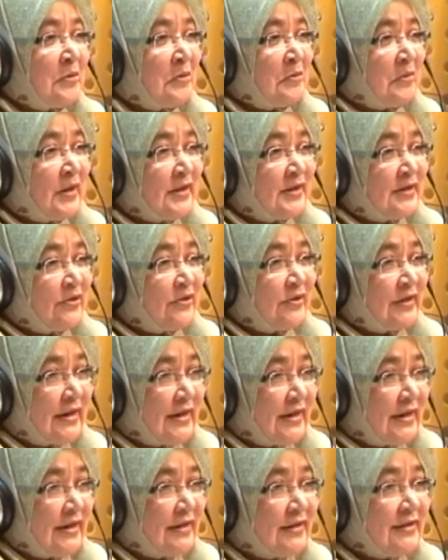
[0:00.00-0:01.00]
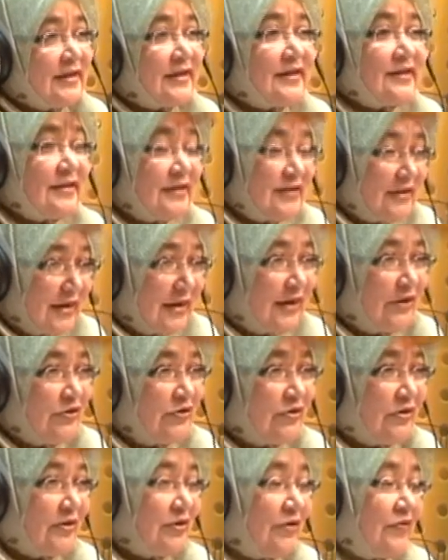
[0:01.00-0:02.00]
what's on their list. That's the
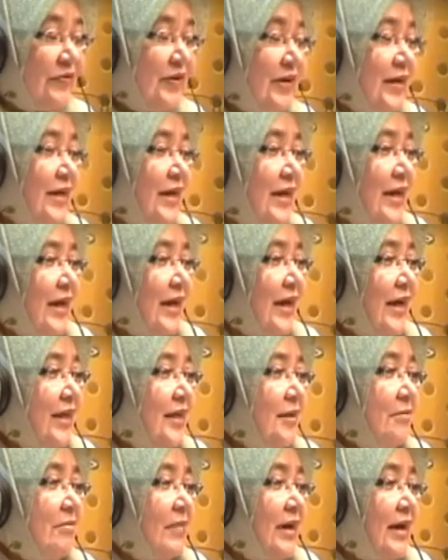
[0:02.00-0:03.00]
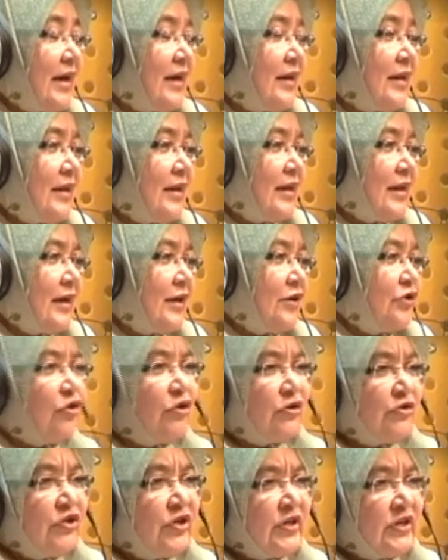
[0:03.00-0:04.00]
danger of it. And the men, they
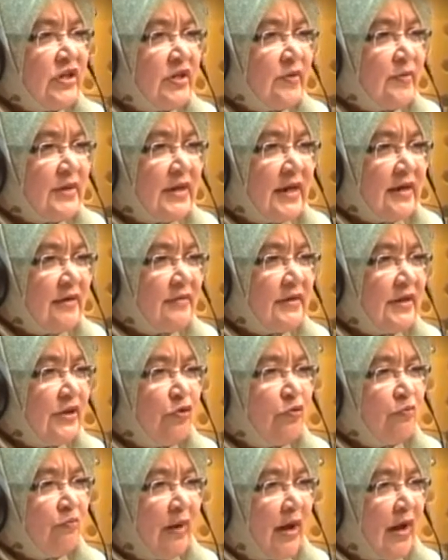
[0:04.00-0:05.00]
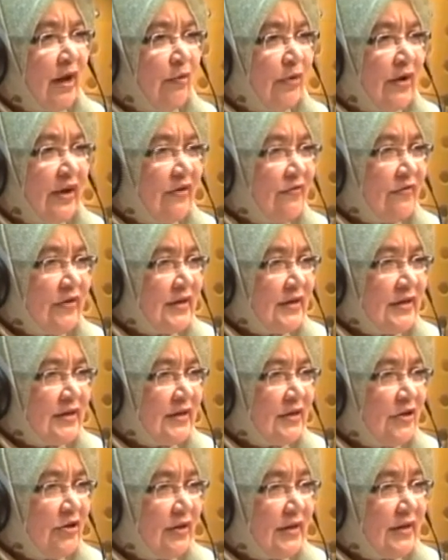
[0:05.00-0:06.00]
shortchange themselves. They don't buy whatever is
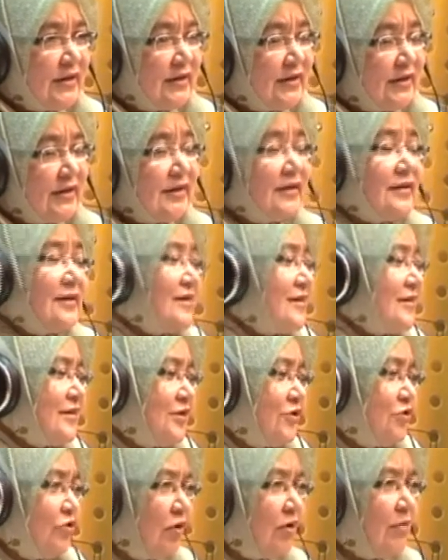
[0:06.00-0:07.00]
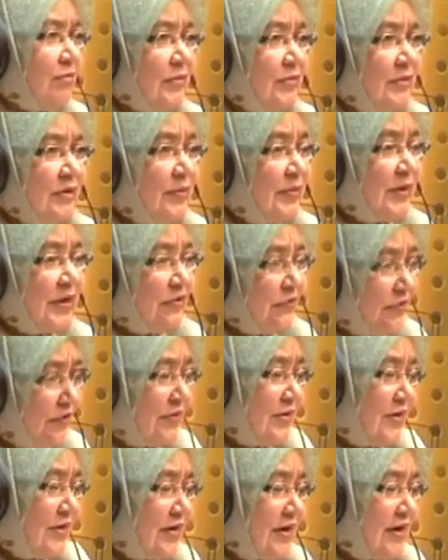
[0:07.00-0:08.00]
in the list. This is normal, but of
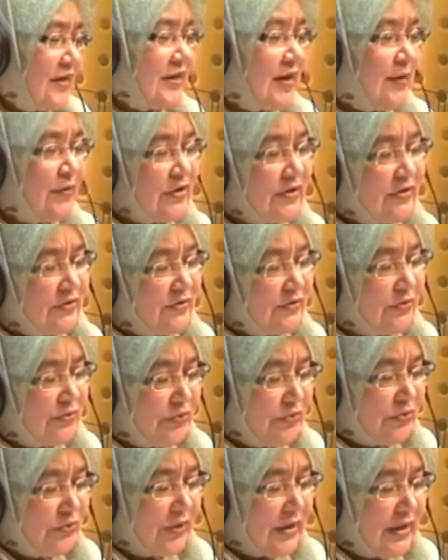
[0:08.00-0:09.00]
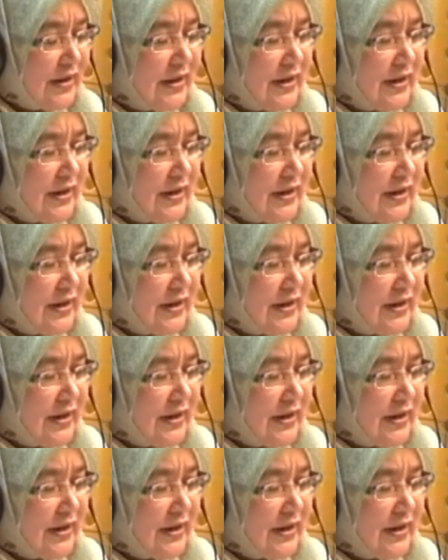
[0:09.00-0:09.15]
course there are exceptions to the rule.